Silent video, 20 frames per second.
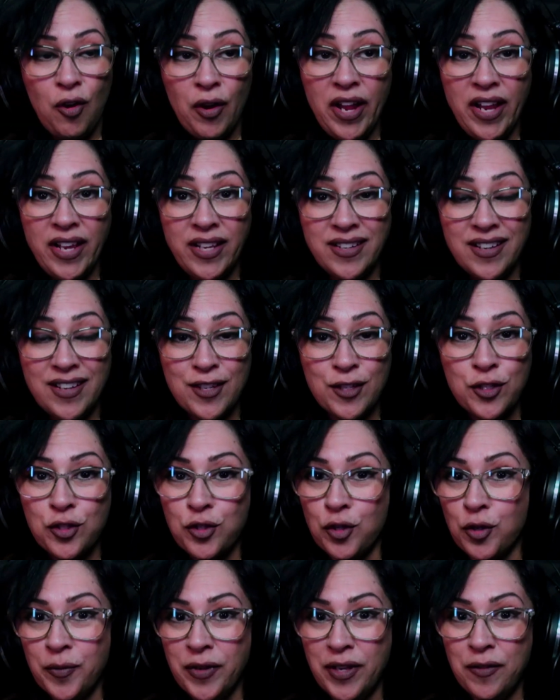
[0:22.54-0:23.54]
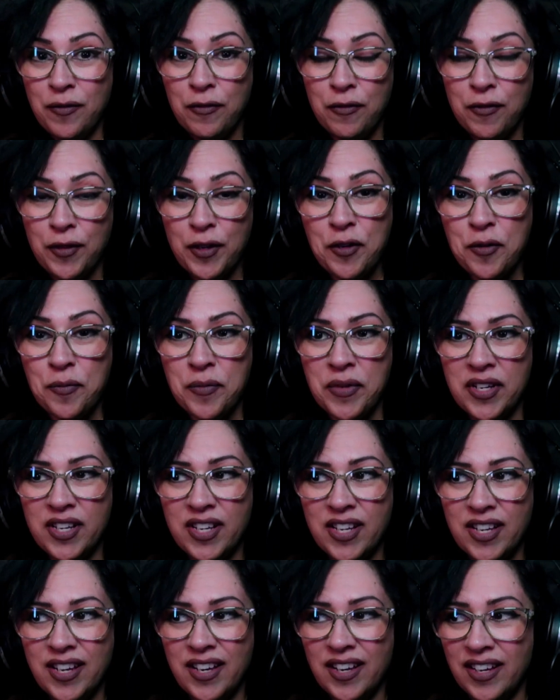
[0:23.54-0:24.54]
All right, a Serbian
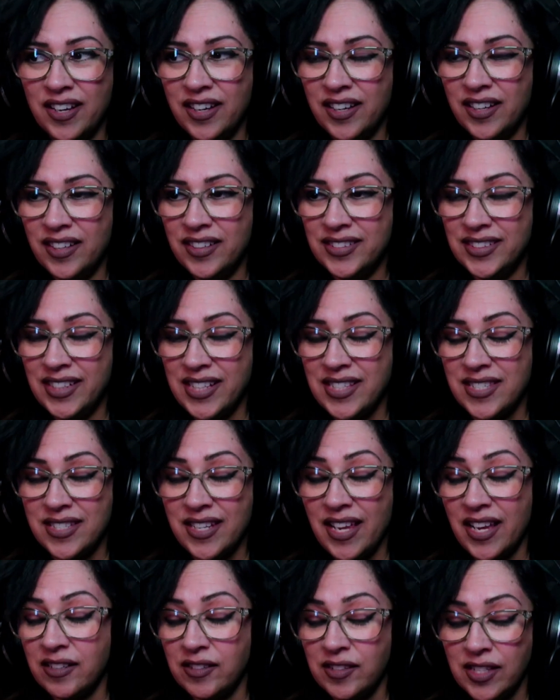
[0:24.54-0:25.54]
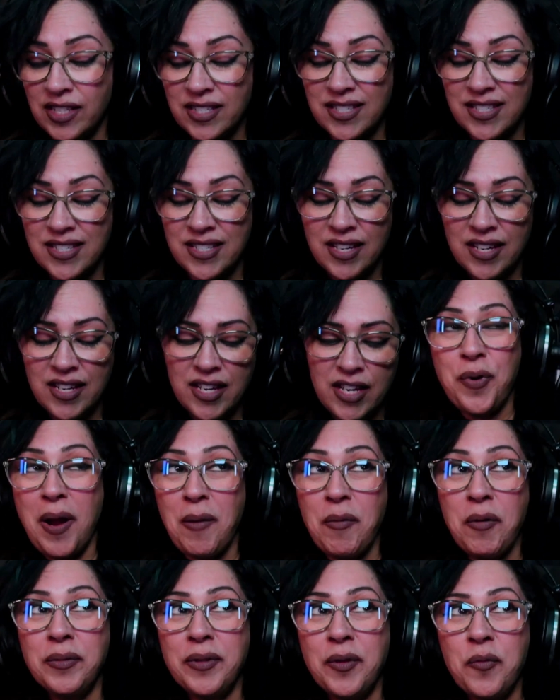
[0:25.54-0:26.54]
film. Let's tackle this.
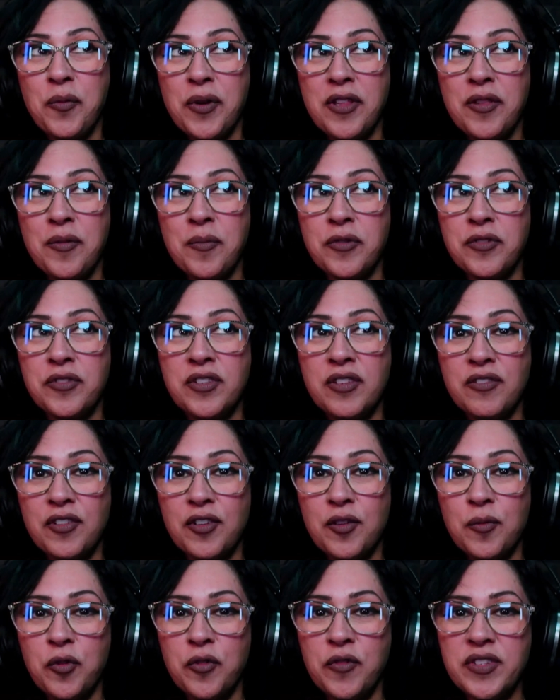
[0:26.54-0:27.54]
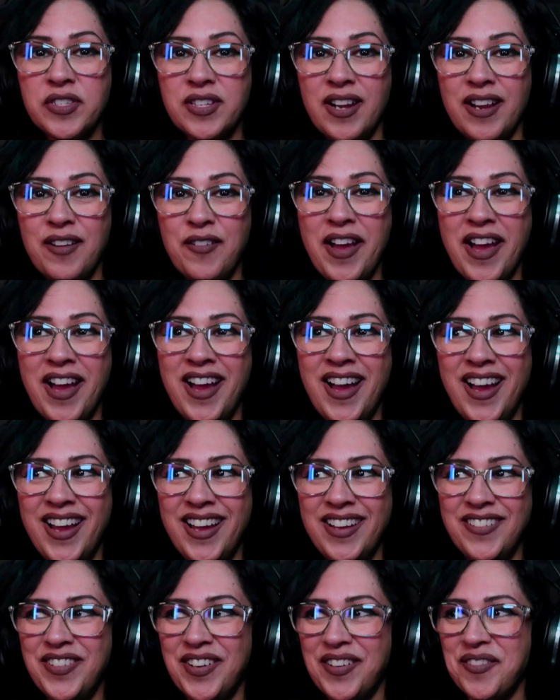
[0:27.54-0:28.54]
Probably one of the most difficult movies that
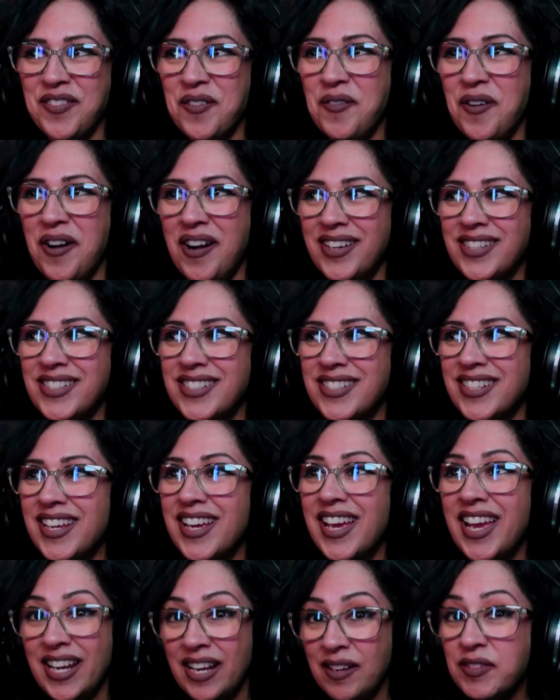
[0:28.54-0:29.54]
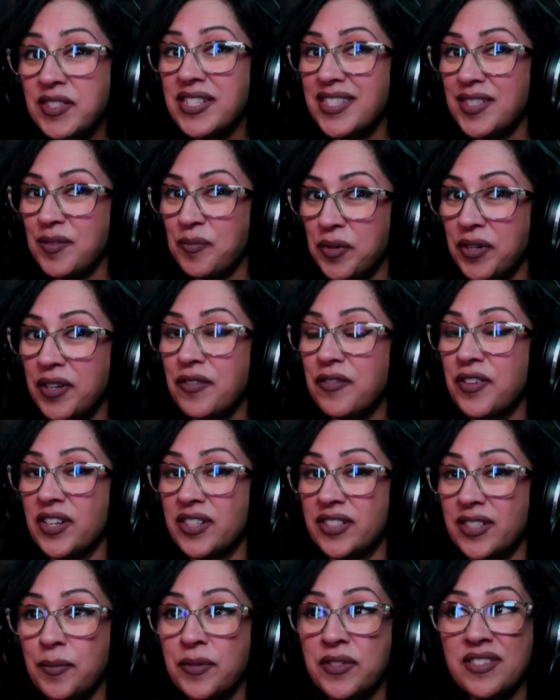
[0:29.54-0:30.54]
I've ever watched, and I've seen some pretty fucked
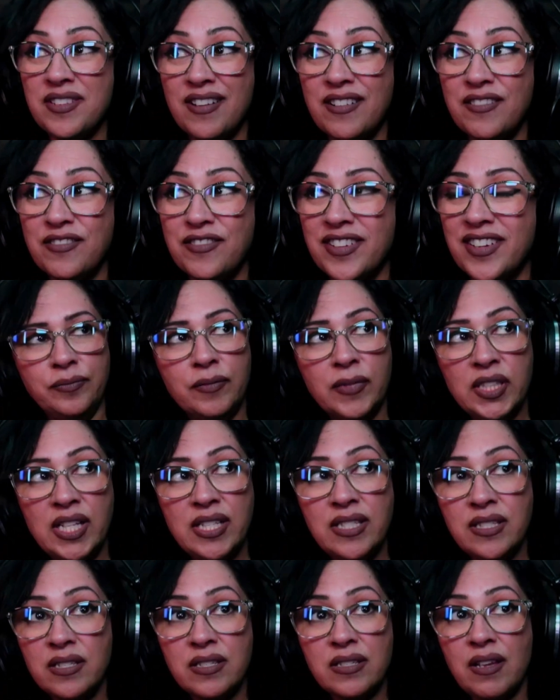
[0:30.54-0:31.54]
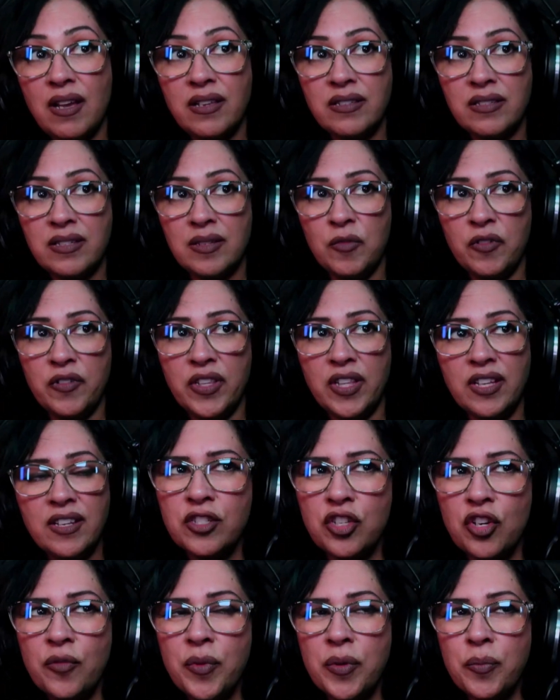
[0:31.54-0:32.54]
up stuff. But let's discuss some of it.
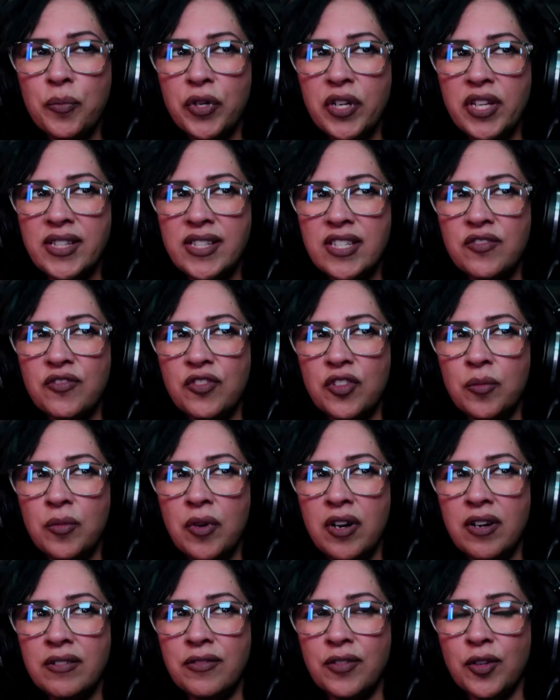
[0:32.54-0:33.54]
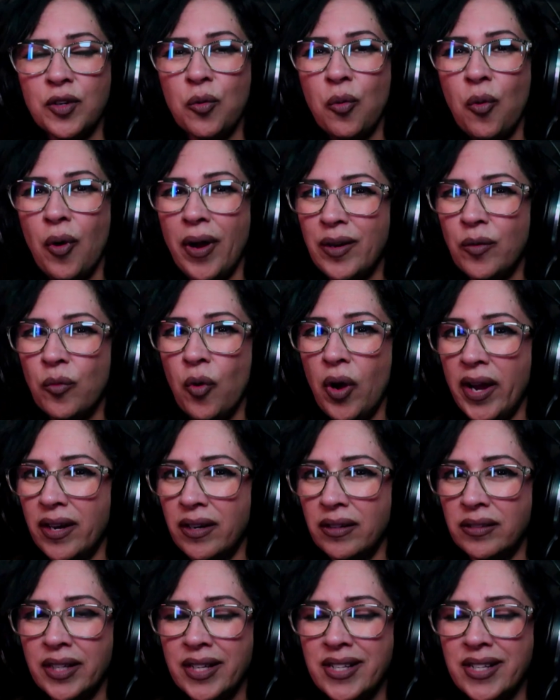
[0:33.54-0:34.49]
So I've been putting this film off for quite a while.